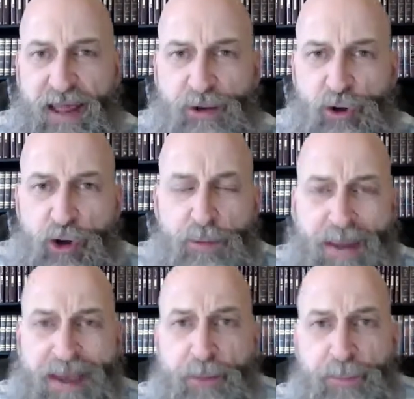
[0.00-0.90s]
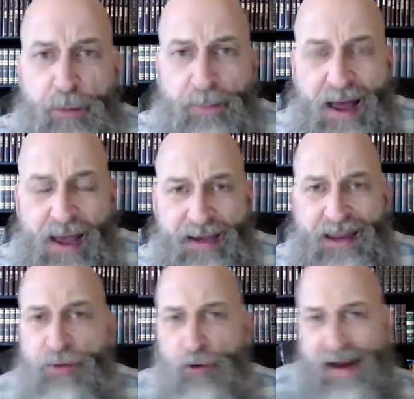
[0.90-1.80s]
look, make up your mind. Either
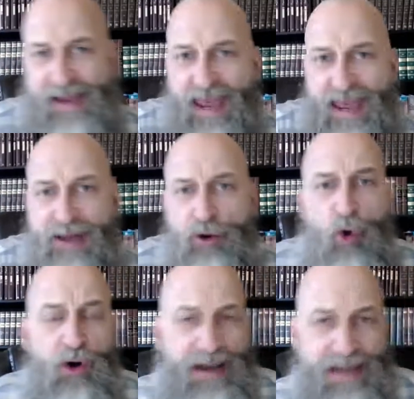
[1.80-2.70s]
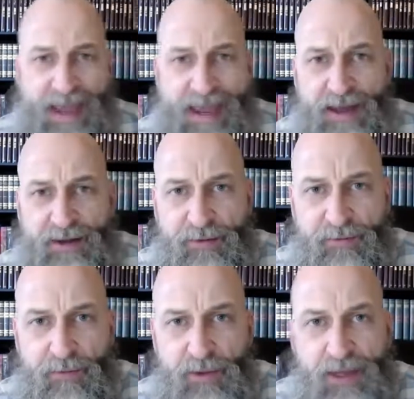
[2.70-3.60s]
I can or I can't.
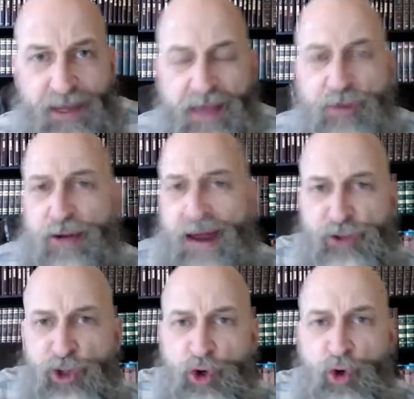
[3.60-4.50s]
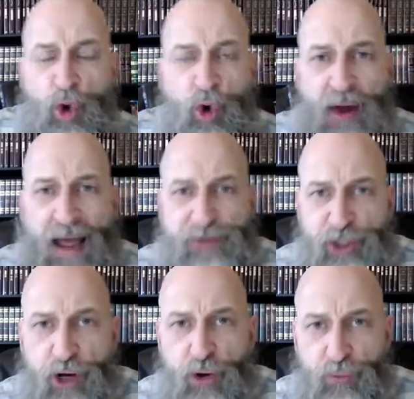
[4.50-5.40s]
Either I do or I
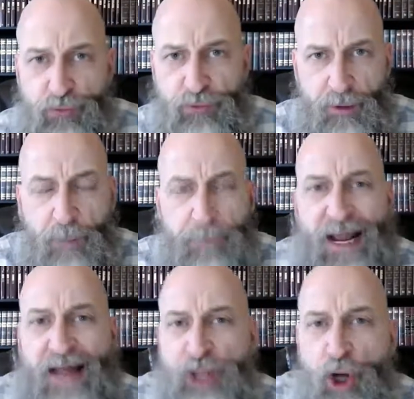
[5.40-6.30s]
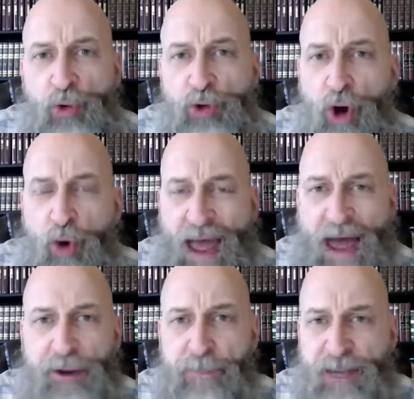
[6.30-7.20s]
don't but I don't know how to
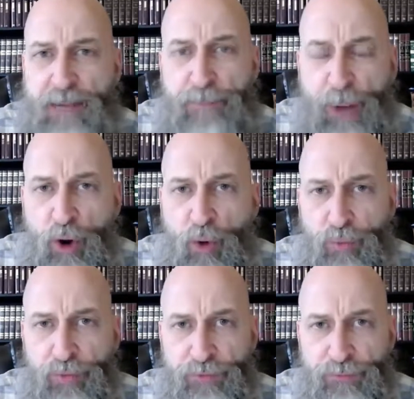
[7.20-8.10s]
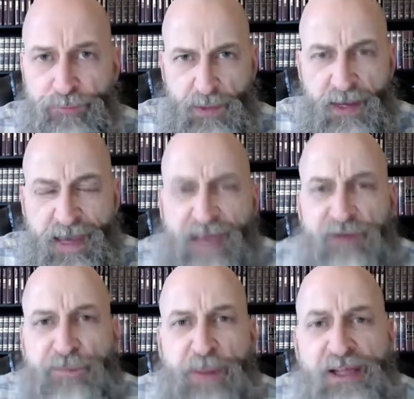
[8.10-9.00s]
be both,
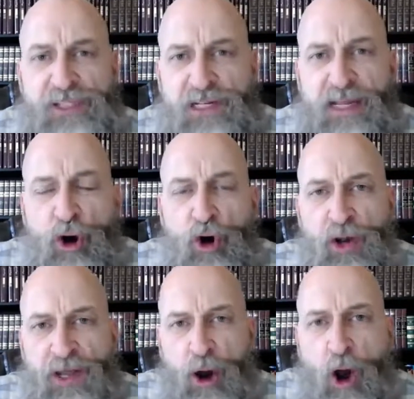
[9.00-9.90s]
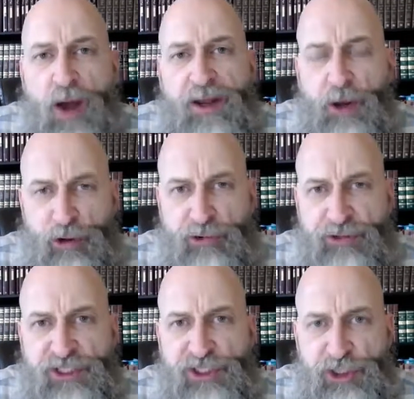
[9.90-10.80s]
especially early on in our
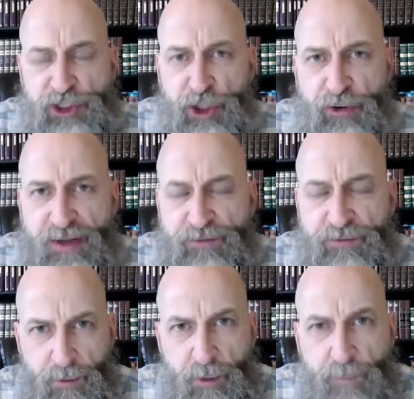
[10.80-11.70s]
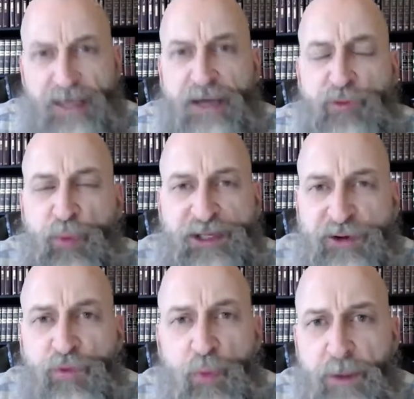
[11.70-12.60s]
Christian journeys, because we just
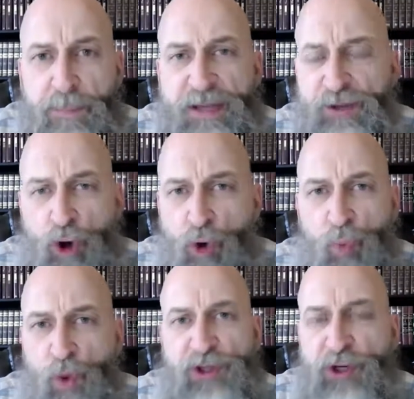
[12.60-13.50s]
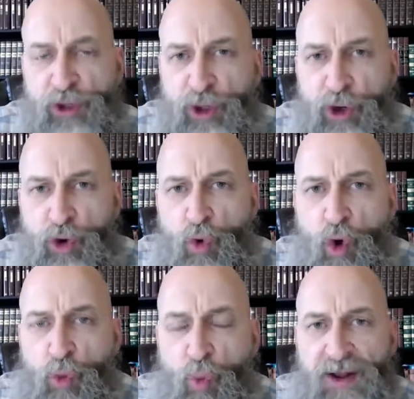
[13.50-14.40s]
want to be told what to do or
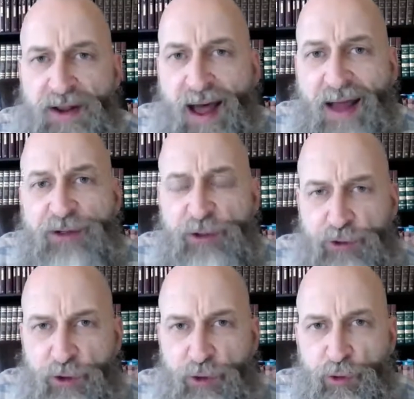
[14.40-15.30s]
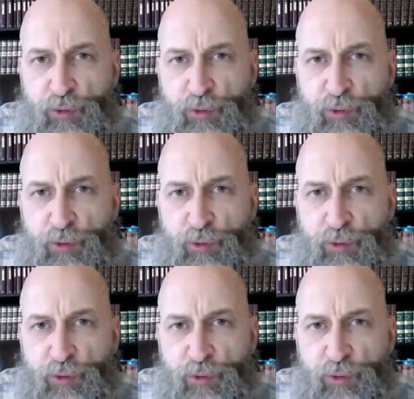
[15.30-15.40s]
what not to do,